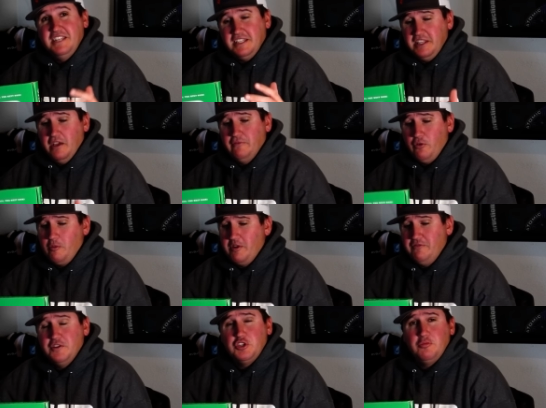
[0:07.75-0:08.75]
Nick the
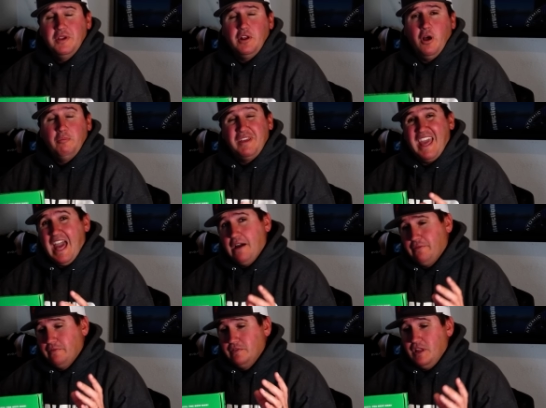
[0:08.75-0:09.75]
Informative Fisherman on
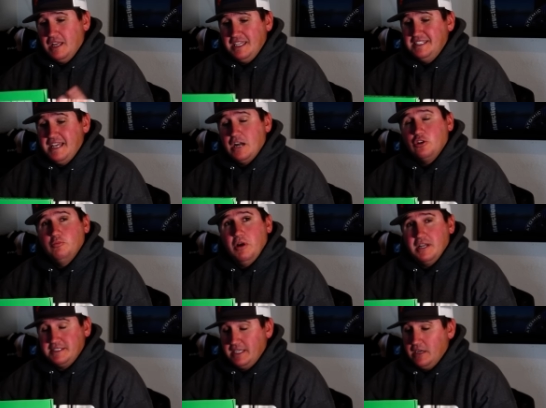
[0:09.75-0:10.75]
behalf of Lucky Tackle
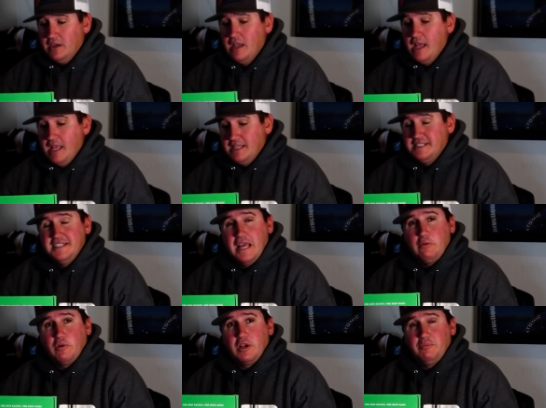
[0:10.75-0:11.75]
Box here, and
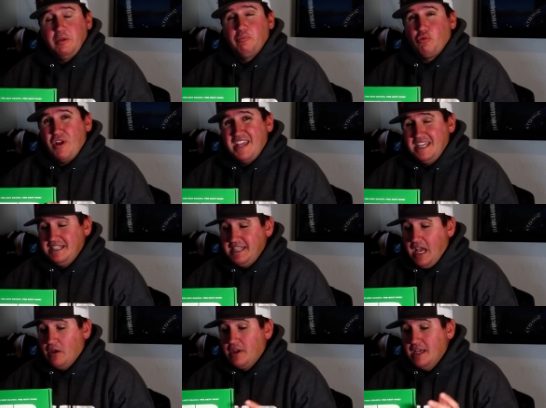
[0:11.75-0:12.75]
today we're gonna be breaking
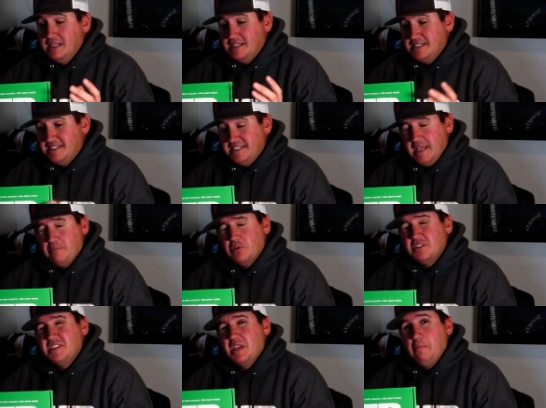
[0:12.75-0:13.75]
down
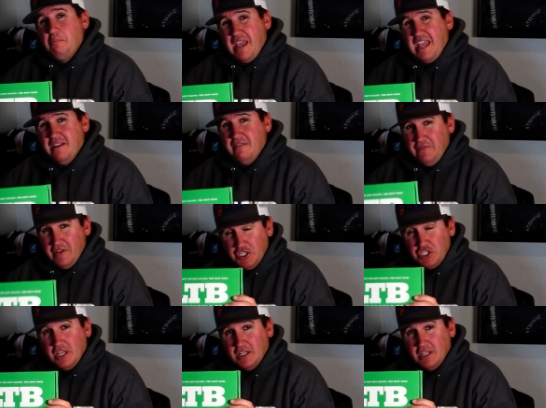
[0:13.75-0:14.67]
December's Panfish